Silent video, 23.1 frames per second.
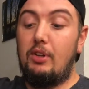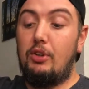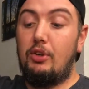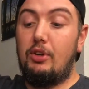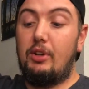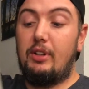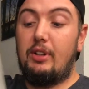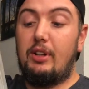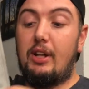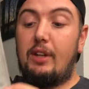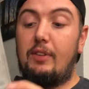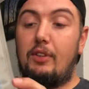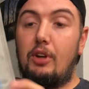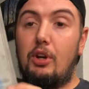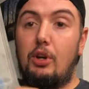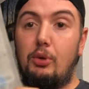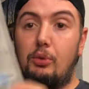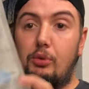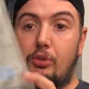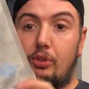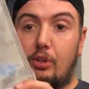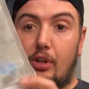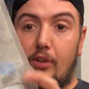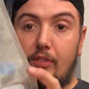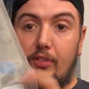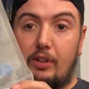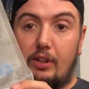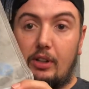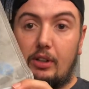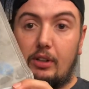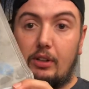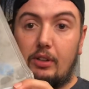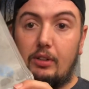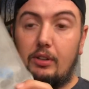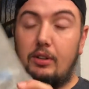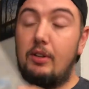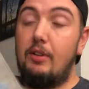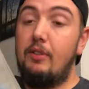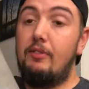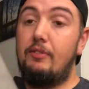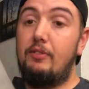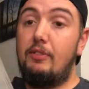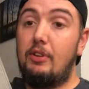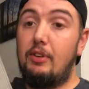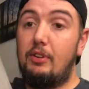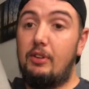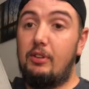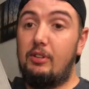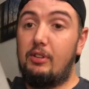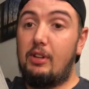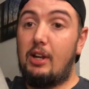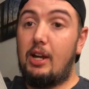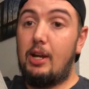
can take the hose off here, fill this guy